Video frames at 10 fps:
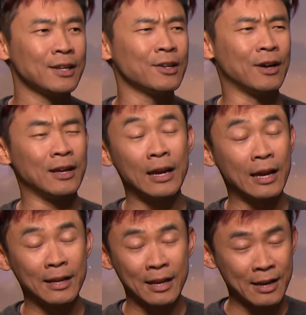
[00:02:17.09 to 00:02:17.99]
You know,
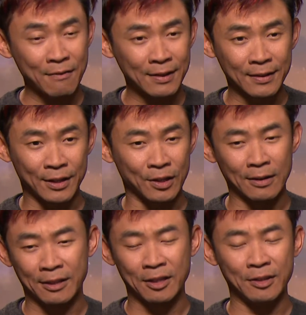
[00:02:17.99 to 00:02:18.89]
and, and, and everything. You know,
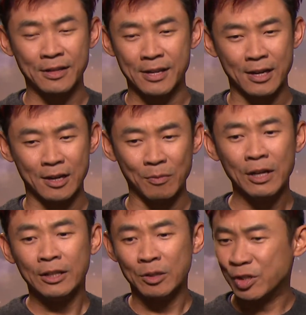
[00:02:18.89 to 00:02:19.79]
like the the the um,
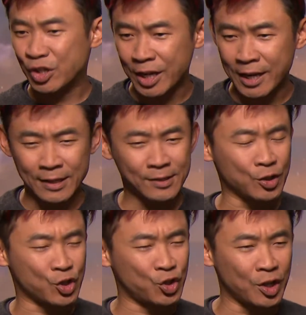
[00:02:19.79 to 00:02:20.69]
the machines,
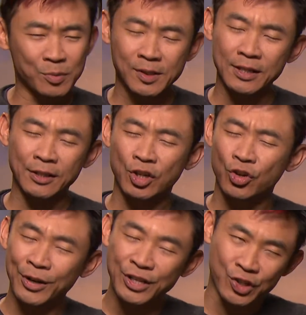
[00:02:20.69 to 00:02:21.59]
the ships, the the
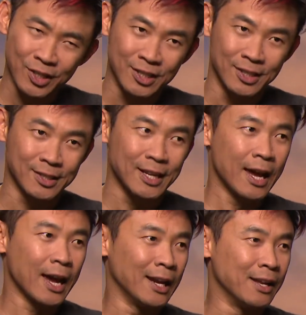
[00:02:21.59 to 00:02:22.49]
creatures,
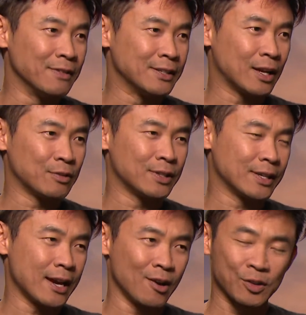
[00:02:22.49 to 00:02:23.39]
and even down to the
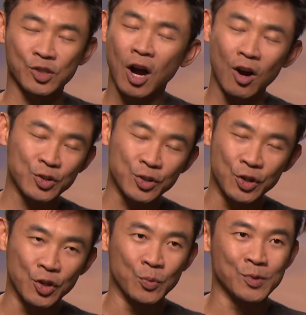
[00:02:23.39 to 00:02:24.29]
characters'
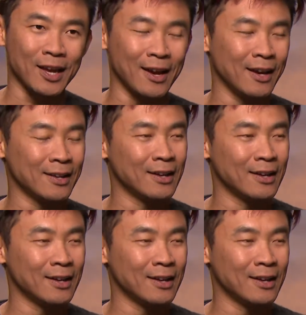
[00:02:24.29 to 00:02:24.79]
costumes and.